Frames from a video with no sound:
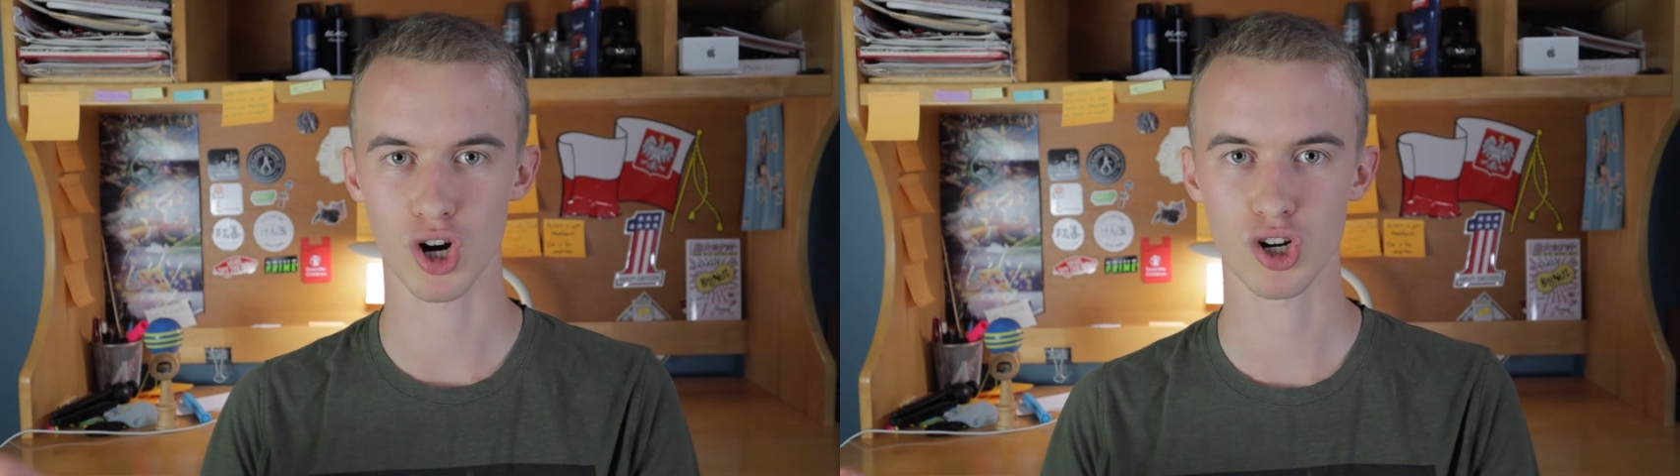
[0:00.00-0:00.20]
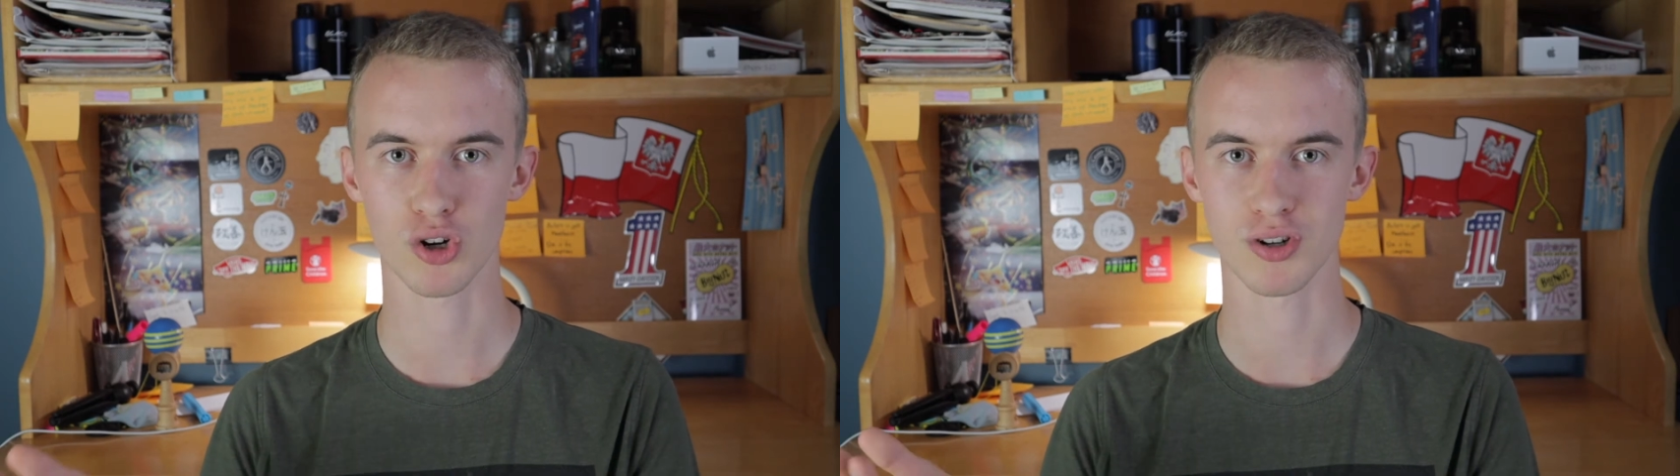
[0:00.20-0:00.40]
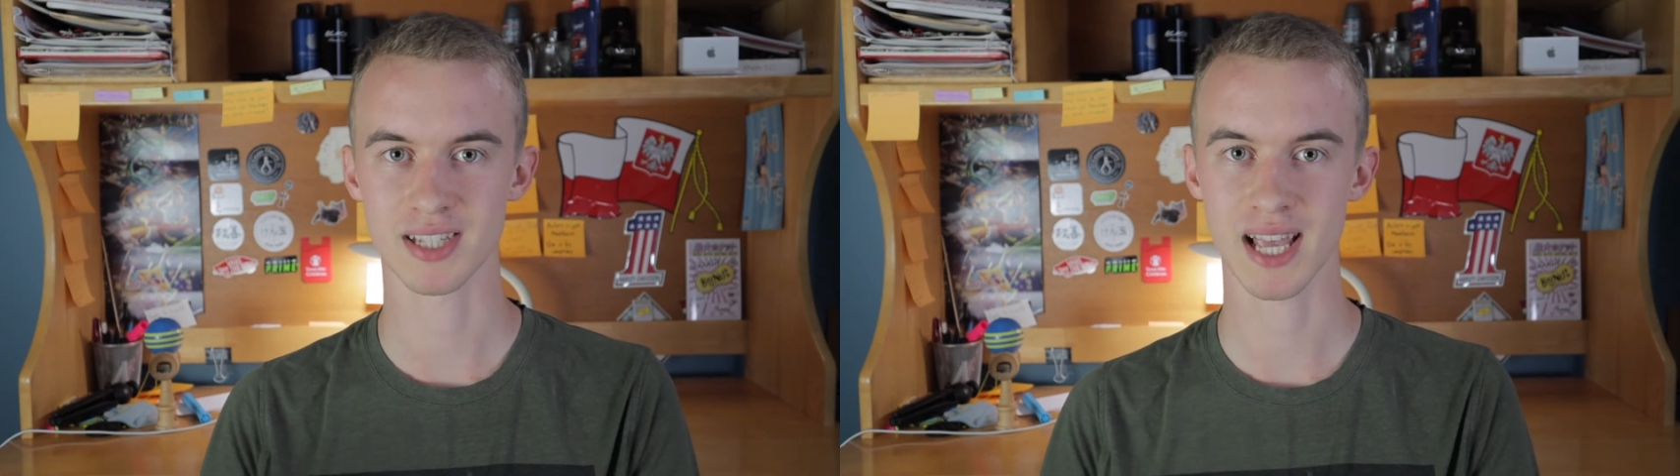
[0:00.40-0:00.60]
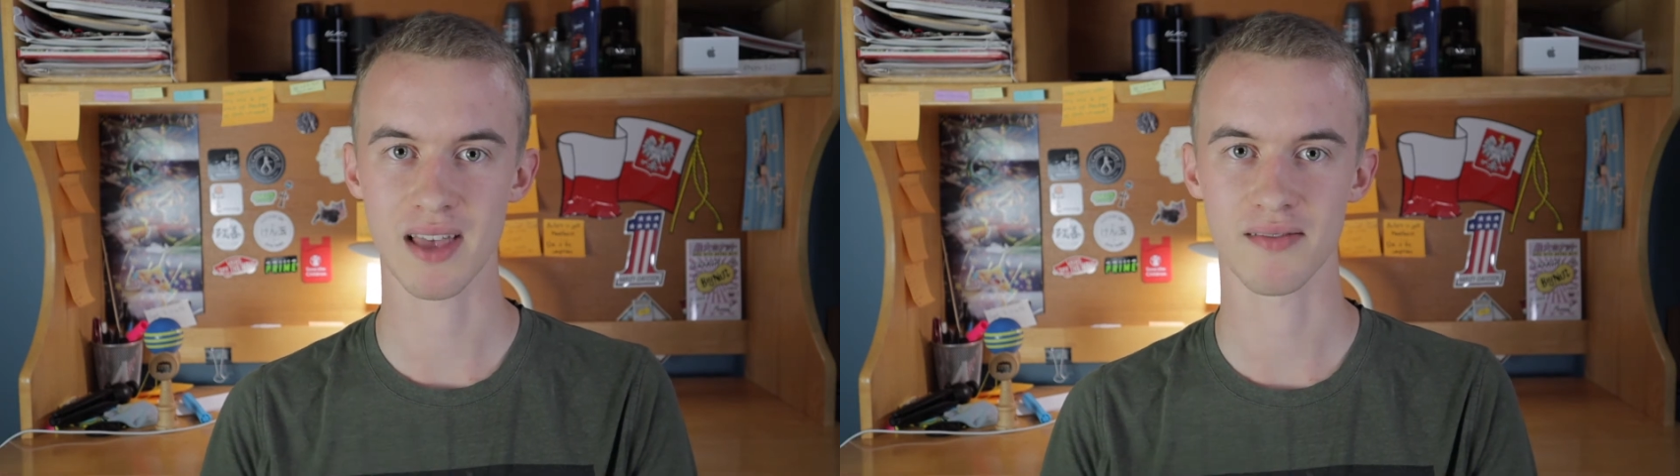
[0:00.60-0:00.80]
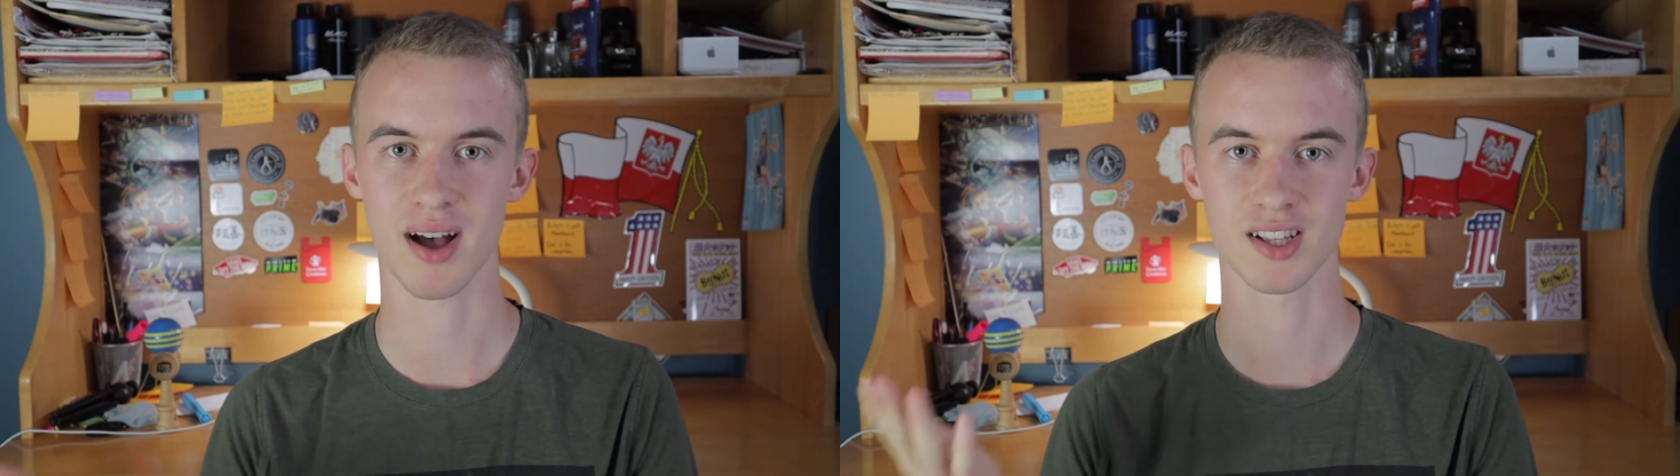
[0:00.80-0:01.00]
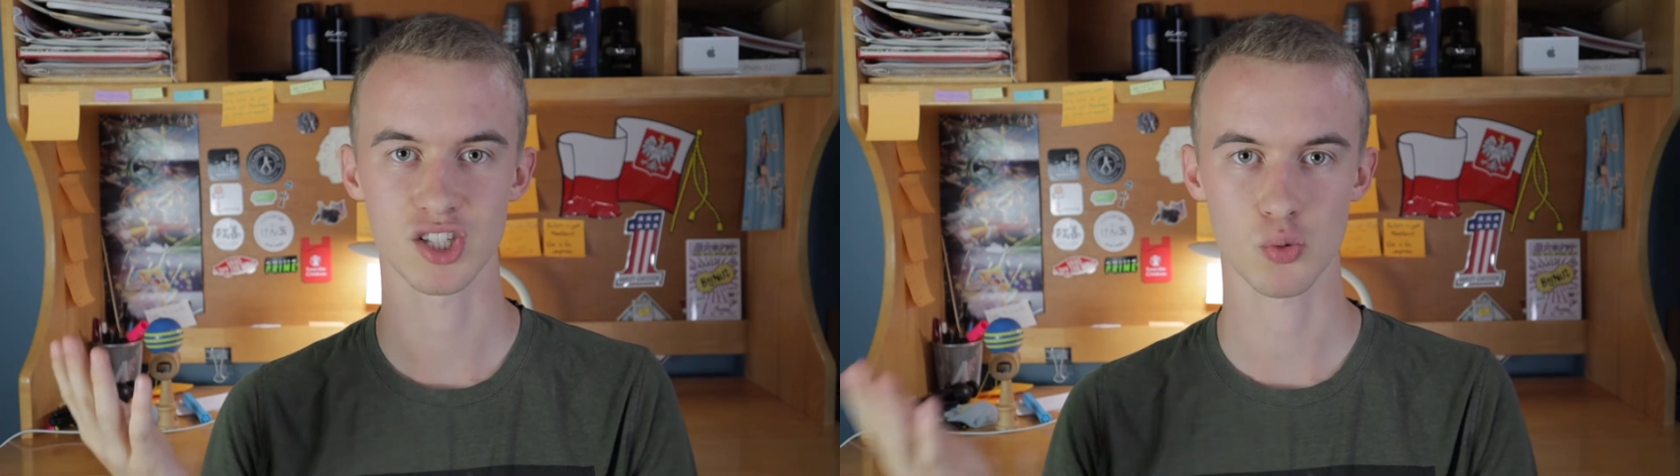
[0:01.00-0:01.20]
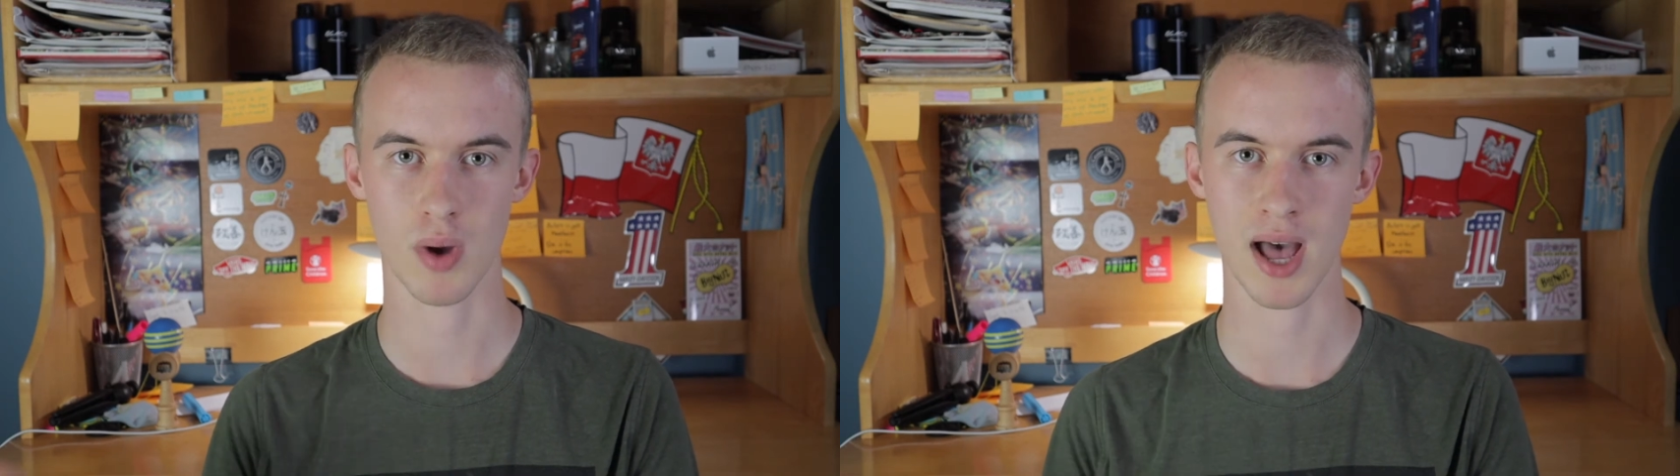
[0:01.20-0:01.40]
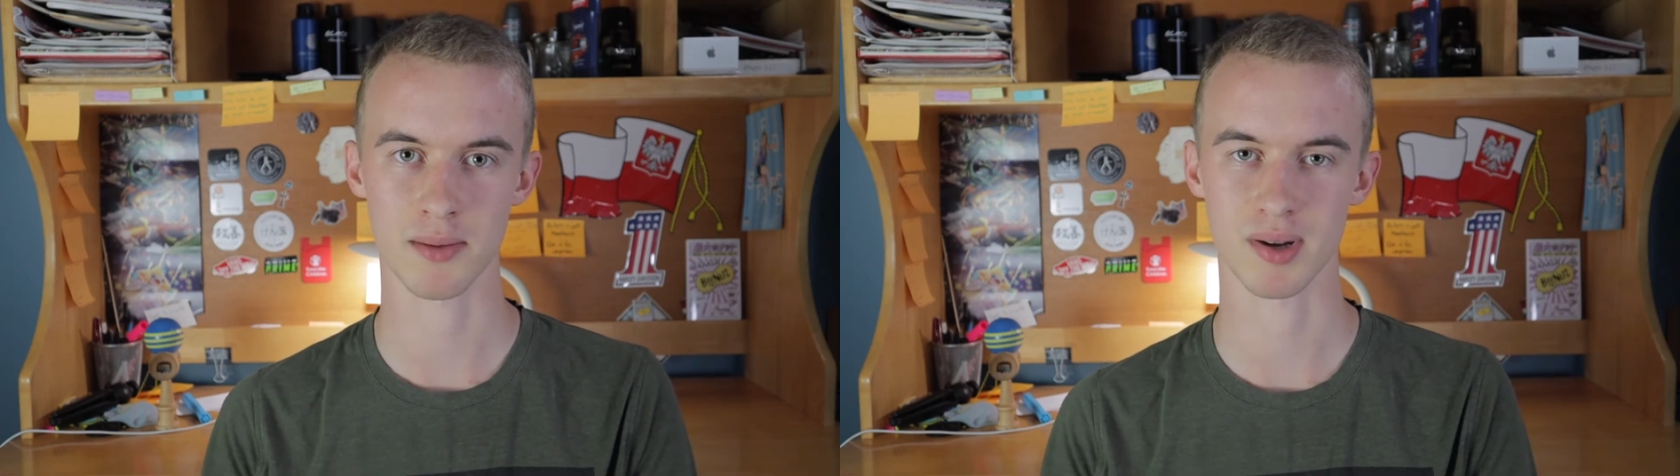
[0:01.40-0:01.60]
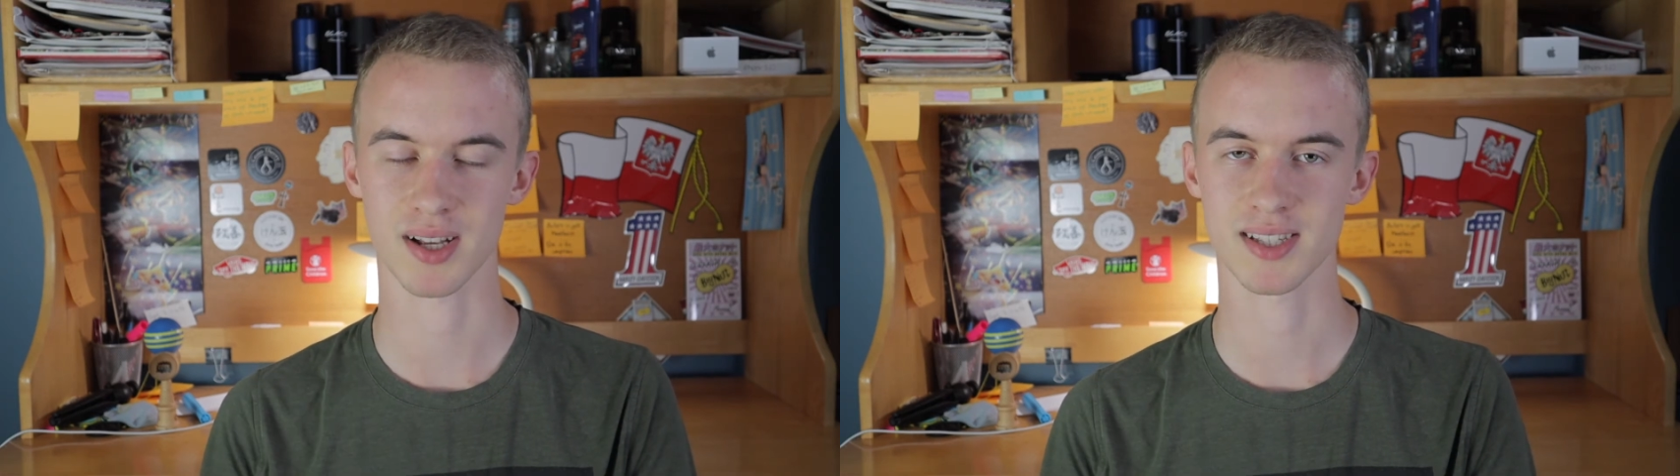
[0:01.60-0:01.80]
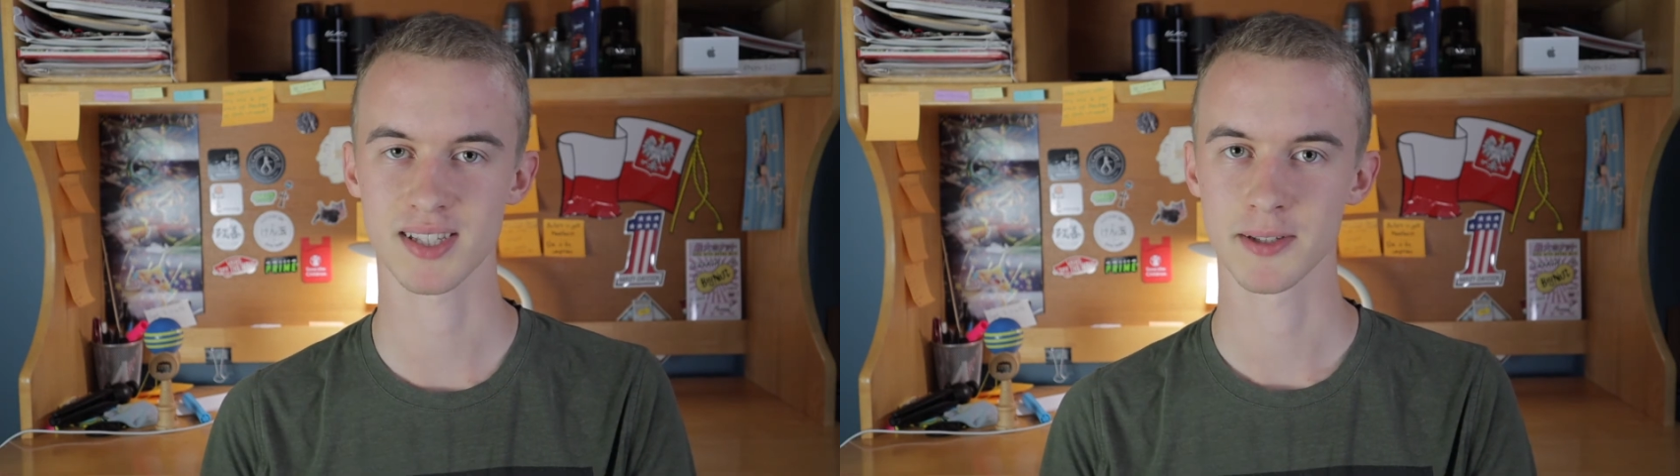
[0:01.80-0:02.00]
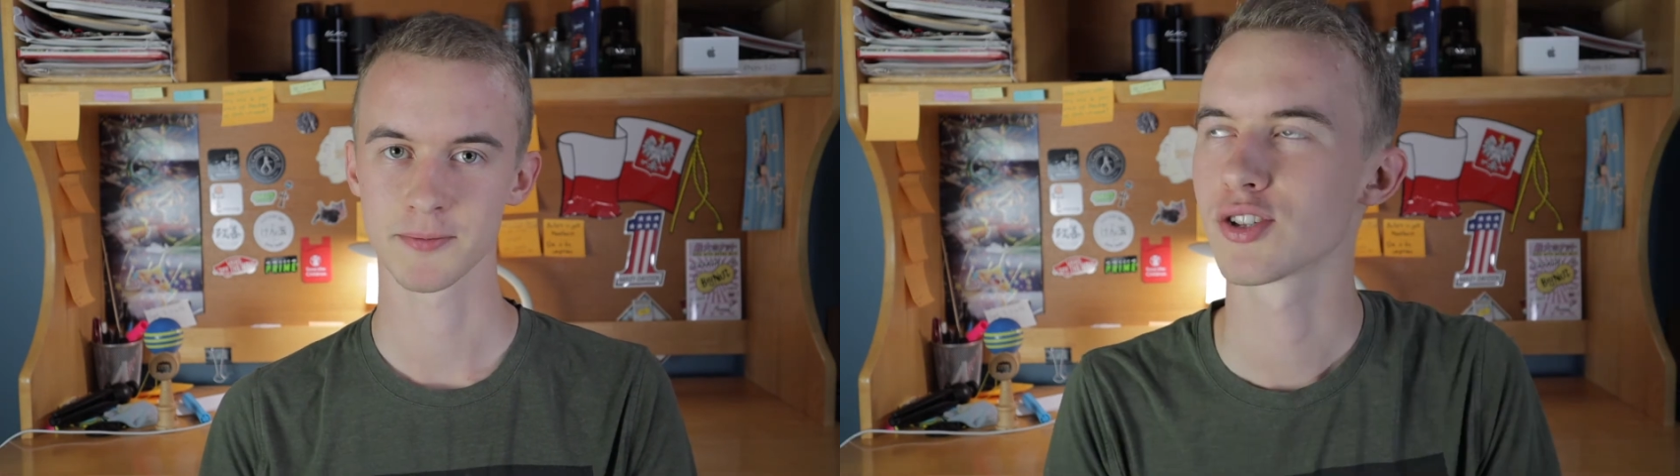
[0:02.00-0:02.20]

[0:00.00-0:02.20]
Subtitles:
earn or save on Swagbucks.